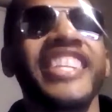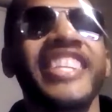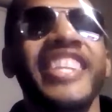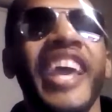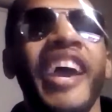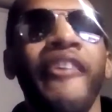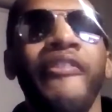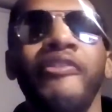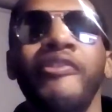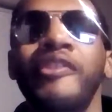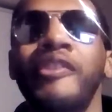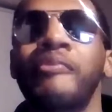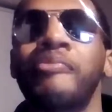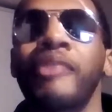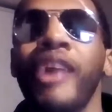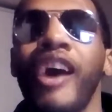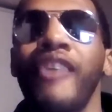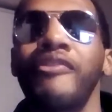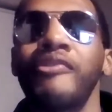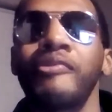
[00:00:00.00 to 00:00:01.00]
definitely
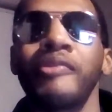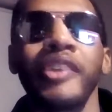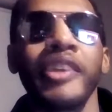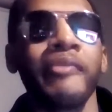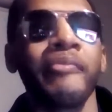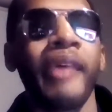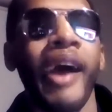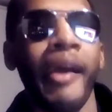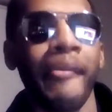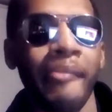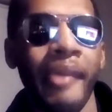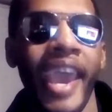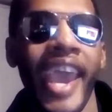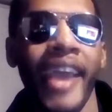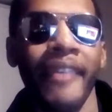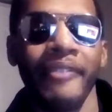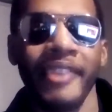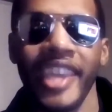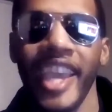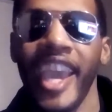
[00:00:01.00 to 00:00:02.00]
probably my
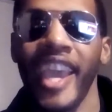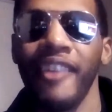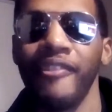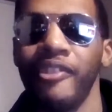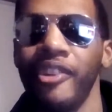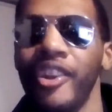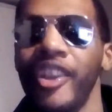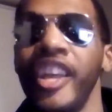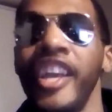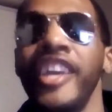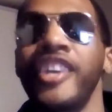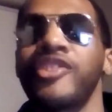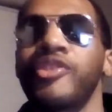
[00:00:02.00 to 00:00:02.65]
bad behavior.